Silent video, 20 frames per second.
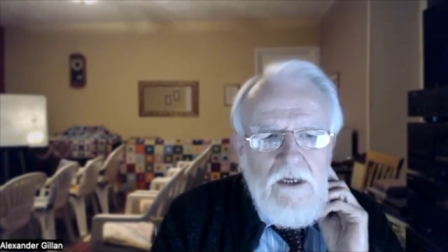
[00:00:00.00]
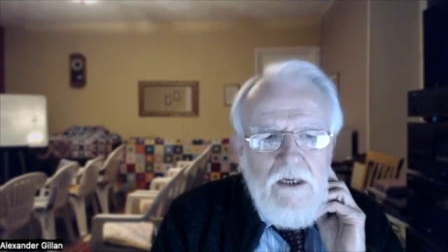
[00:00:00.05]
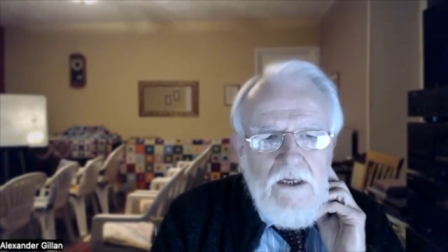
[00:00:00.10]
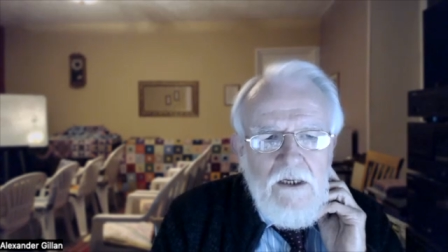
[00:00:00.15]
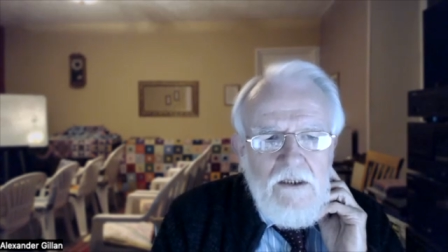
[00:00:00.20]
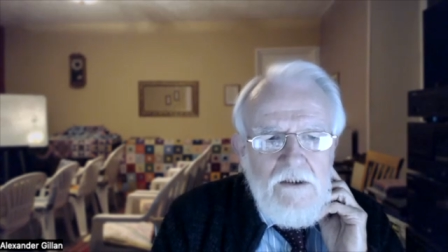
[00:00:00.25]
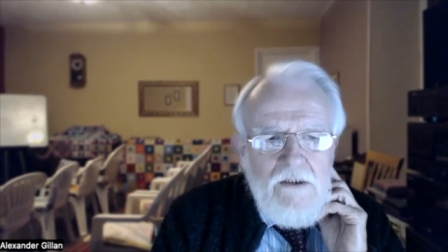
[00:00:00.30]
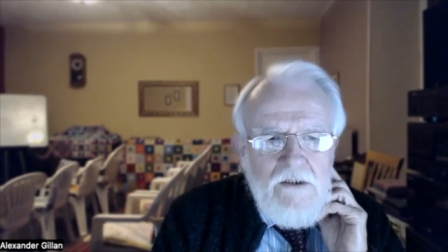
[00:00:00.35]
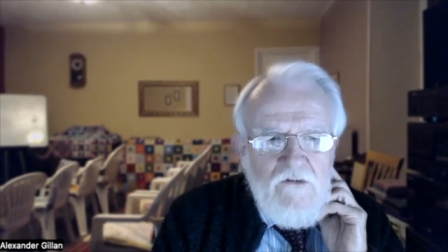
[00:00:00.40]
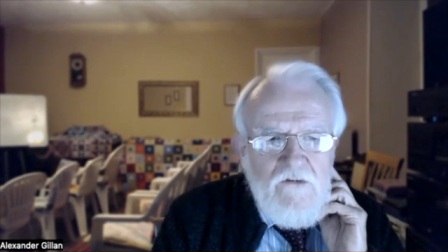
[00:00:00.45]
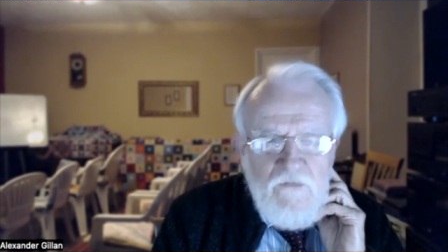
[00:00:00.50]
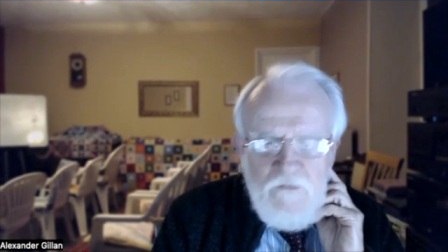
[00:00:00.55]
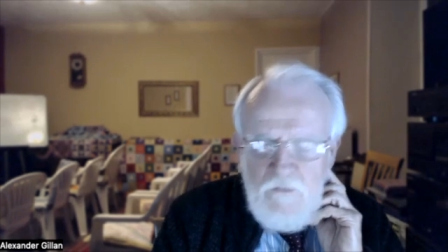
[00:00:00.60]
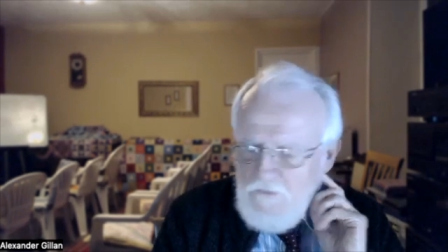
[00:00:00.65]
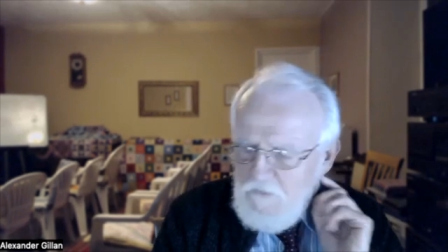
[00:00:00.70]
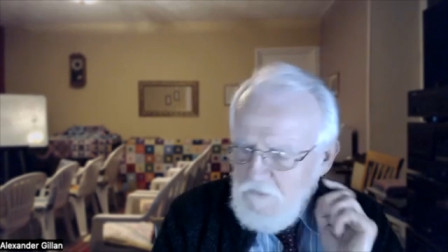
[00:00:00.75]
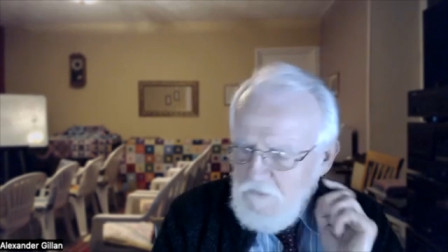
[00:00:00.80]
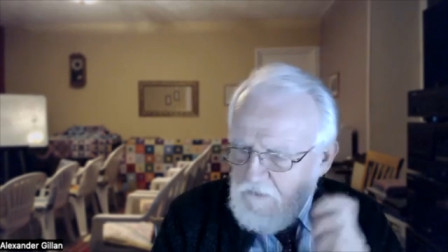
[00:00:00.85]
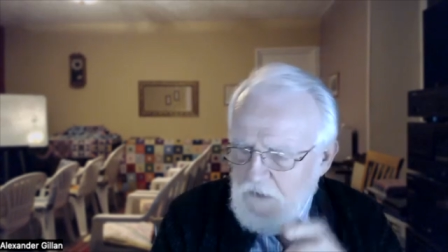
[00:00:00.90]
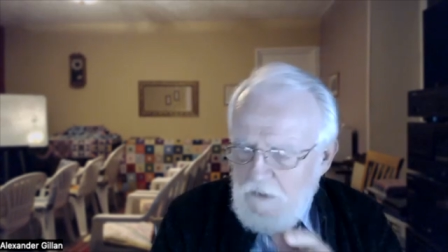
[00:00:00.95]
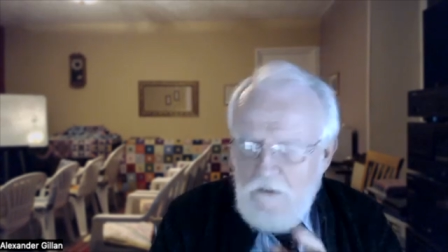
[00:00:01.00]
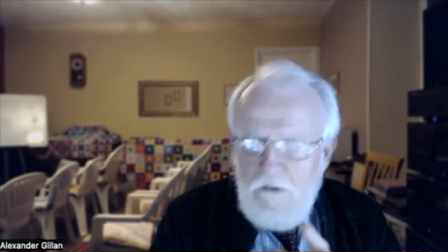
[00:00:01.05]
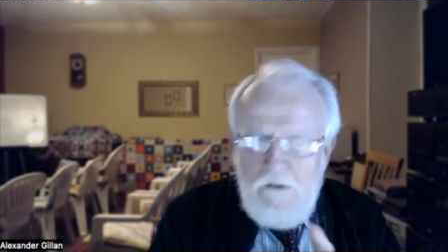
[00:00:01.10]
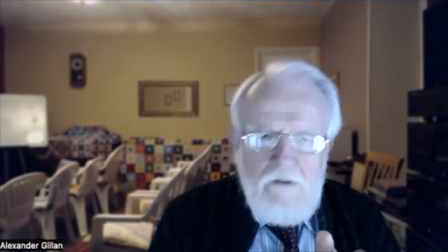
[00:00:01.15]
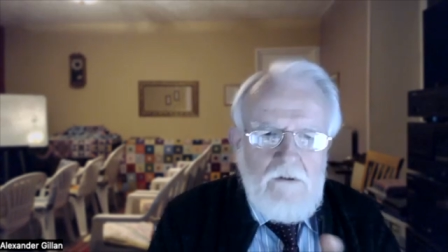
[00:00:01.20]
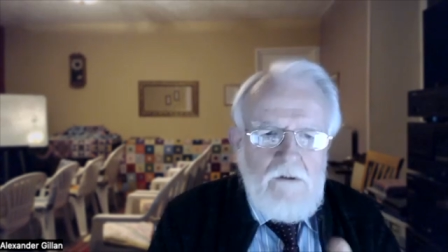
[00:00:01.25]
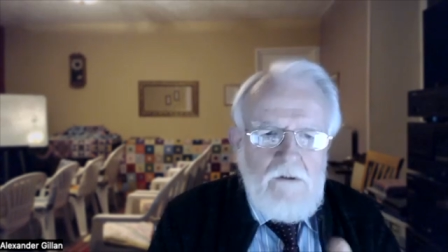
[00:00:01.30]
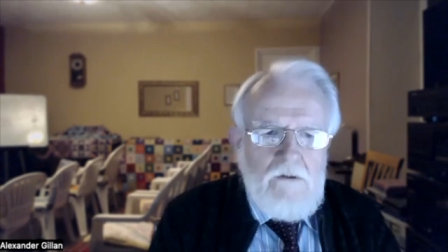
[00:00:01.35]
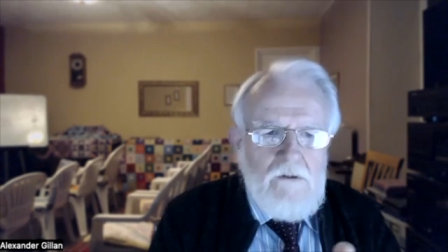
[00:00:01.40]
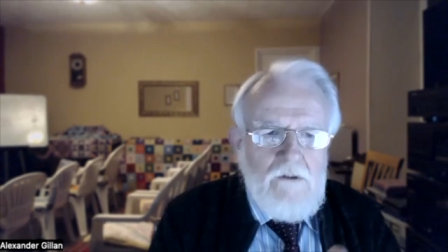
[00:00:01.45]
And I just want to take
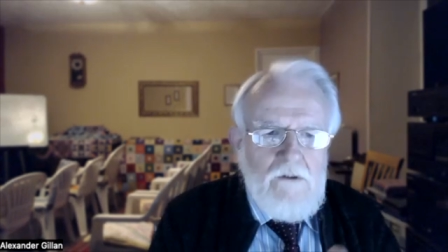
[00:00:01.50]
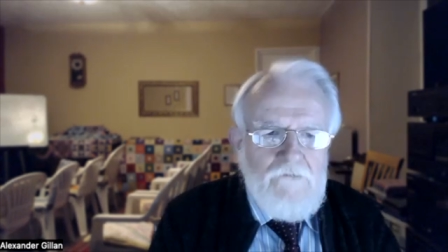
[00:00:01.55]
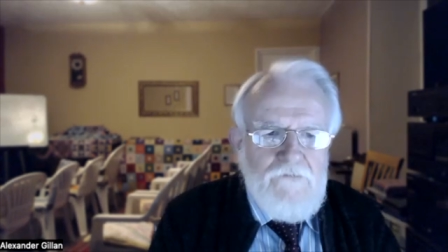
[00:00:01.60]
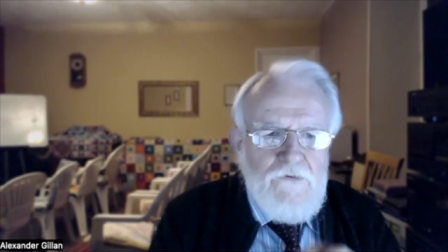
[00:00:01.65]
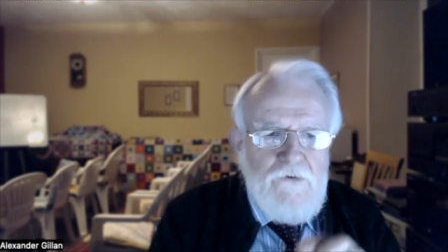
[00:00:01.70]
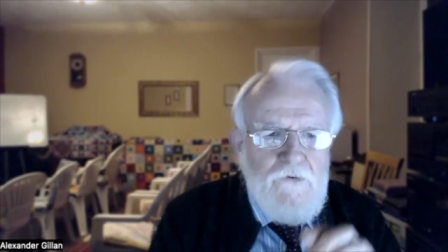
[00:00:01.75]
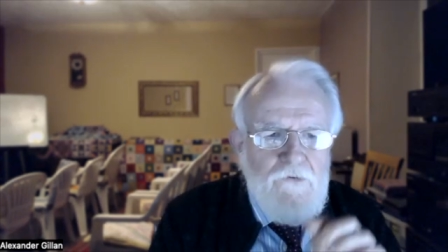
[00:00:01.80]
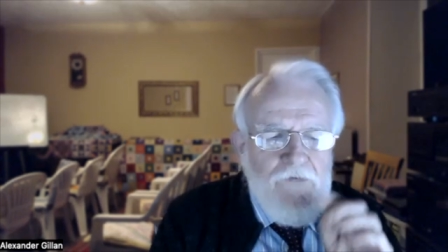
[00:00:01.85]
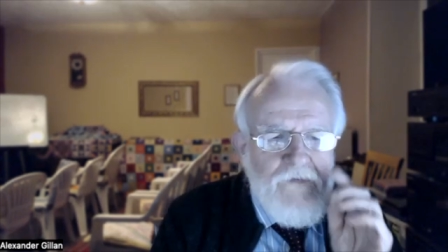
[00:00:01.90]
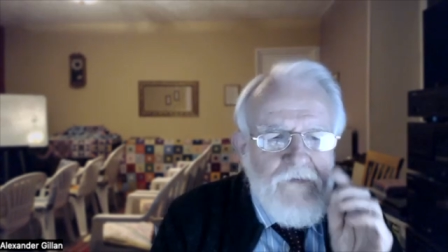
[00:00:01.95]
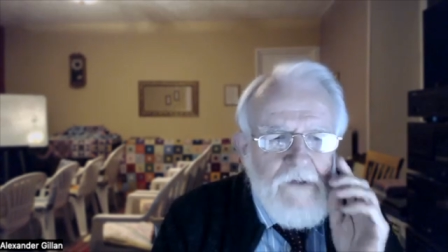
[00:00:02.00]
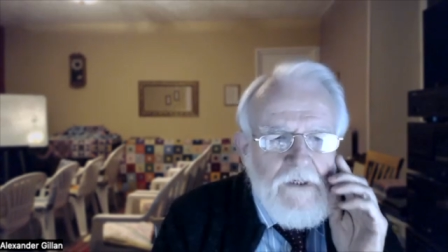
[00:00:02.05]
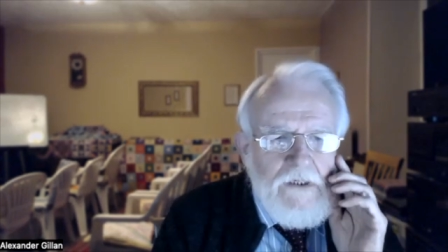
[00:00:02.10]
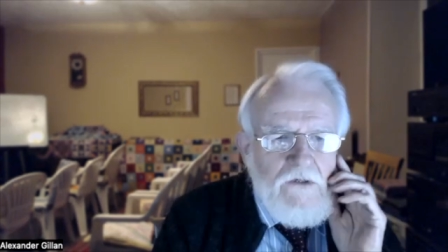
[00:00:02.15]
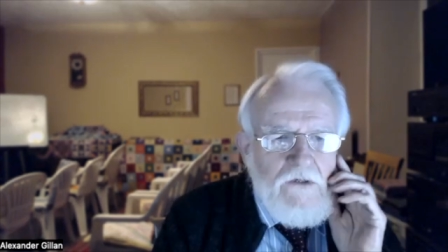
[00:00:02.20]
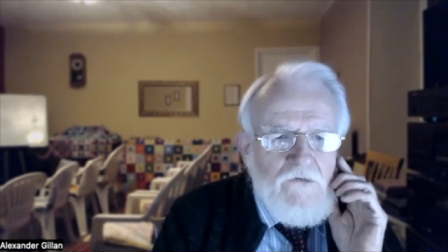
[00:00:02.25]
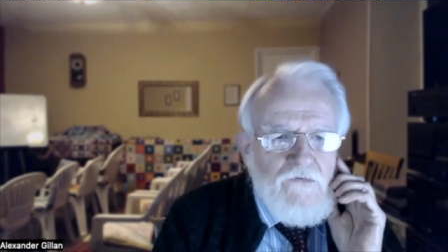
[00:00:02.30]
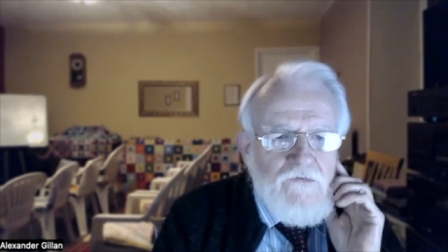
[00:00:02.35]
a few things